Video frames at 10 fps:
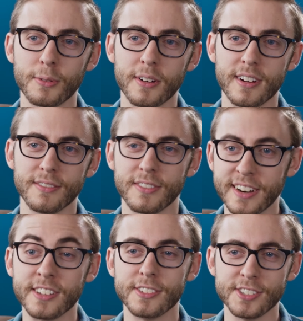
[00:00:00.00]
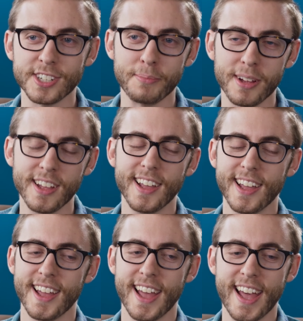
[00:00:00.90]
for an internship.
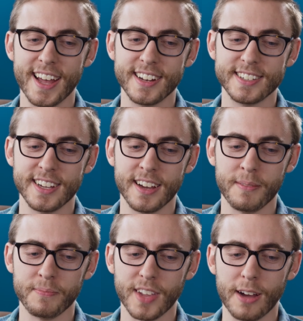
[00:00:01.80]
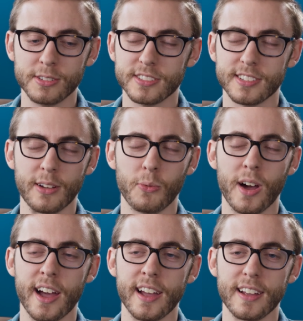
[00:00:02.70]
And I was just like,
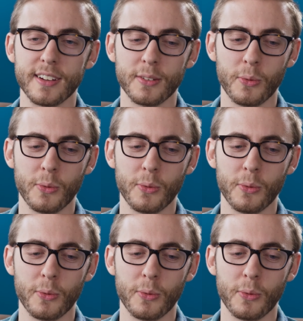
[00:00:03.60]
why,